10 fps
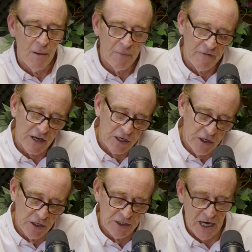But if I
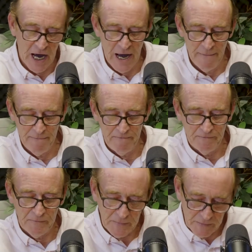could,
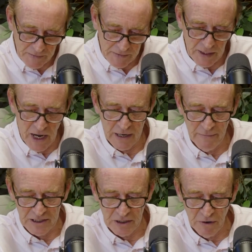harking
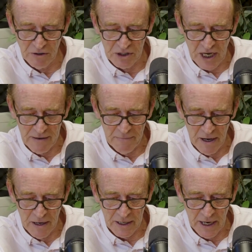back to the Roche skate
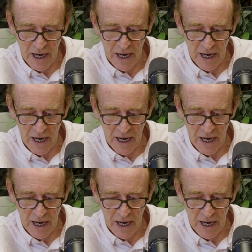park,